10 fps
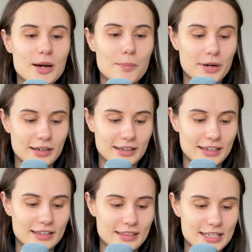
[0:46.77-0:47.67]

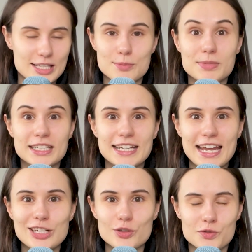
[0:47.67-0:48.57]
by this big
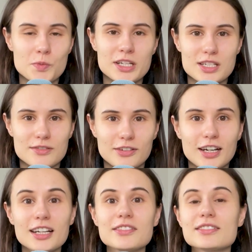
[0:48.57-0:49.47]
age of
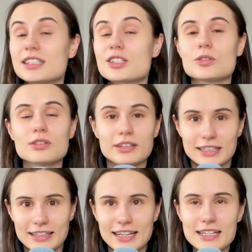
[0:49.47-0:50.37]
25. It's not
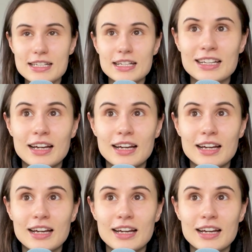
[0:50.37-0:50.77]
like that.